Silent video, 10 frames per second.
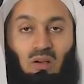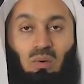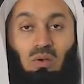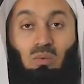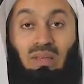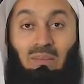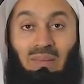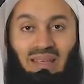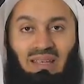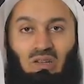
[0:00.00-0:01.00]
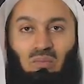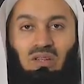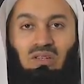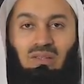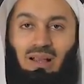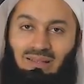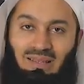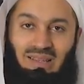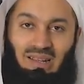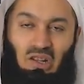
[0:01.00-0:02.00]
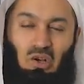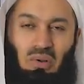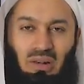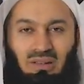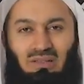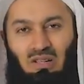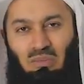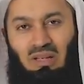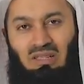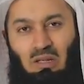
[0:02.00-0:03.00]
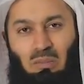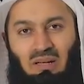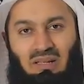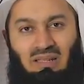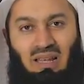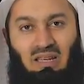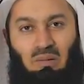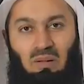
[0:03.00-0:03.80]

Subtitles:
When we make it, we're just asking Allah, oh Allah, grant me a deep understanding.